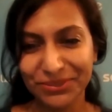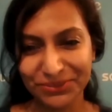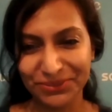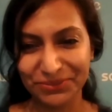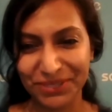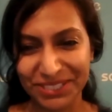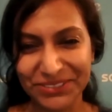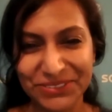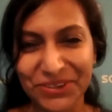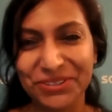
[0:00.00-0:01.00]
what you
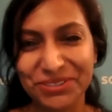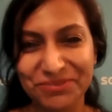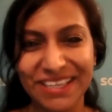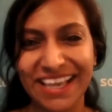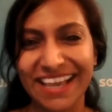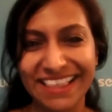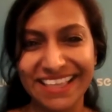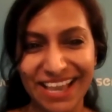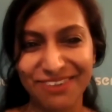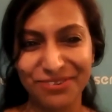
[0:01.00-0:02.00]
told me, I
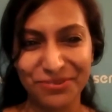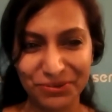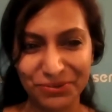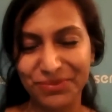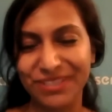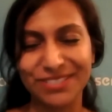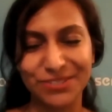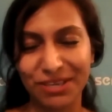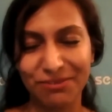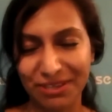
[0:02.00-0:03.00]
think everyone would be
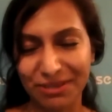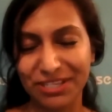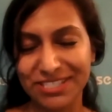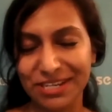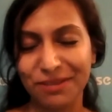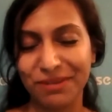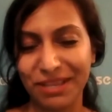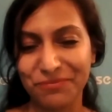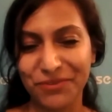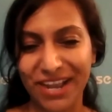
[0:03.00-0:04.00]
extremely
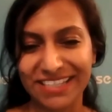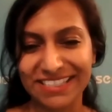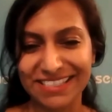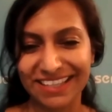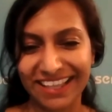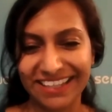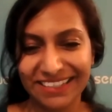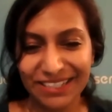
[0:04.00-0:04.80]
impressed. Ilan.